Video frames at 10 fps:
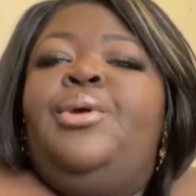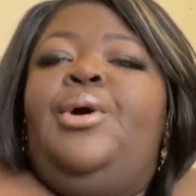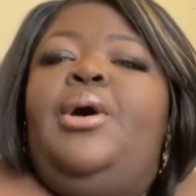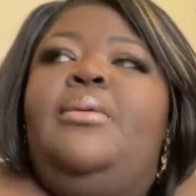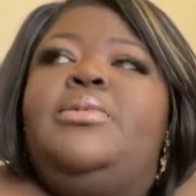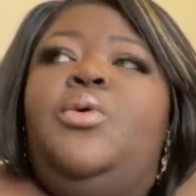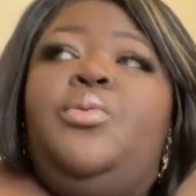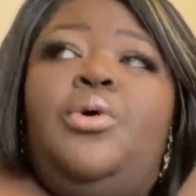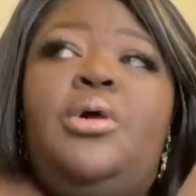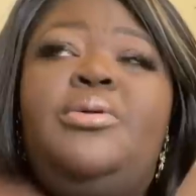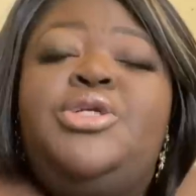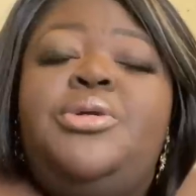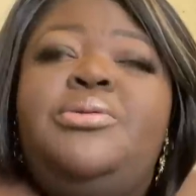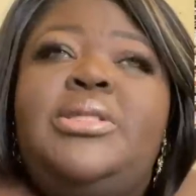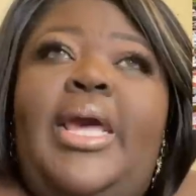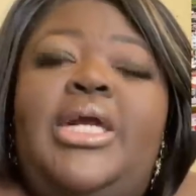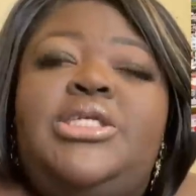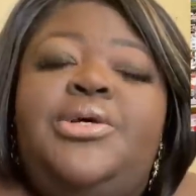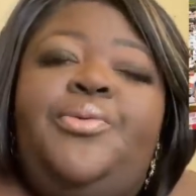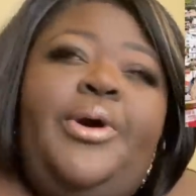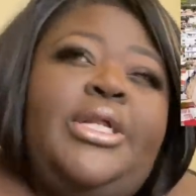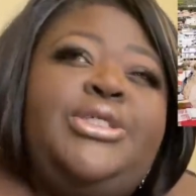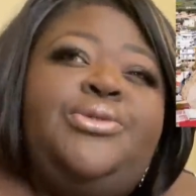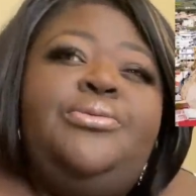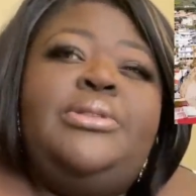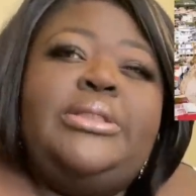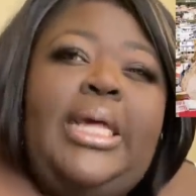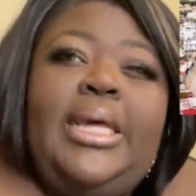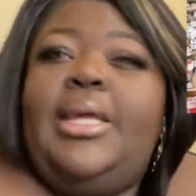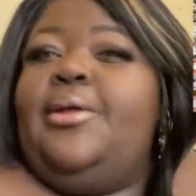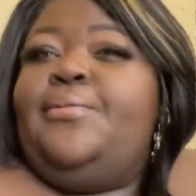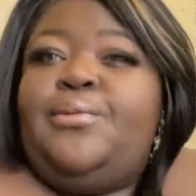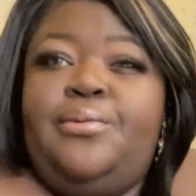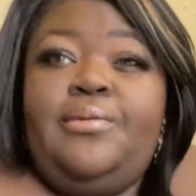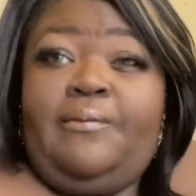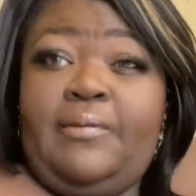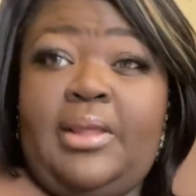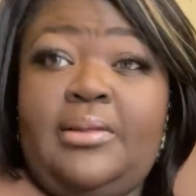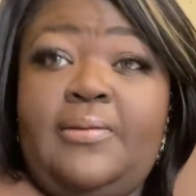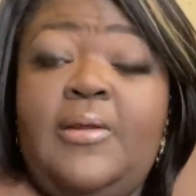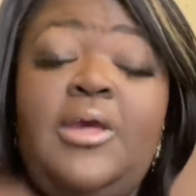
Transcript: The Royal Retreat was actually, what, June 2nd through the 5th.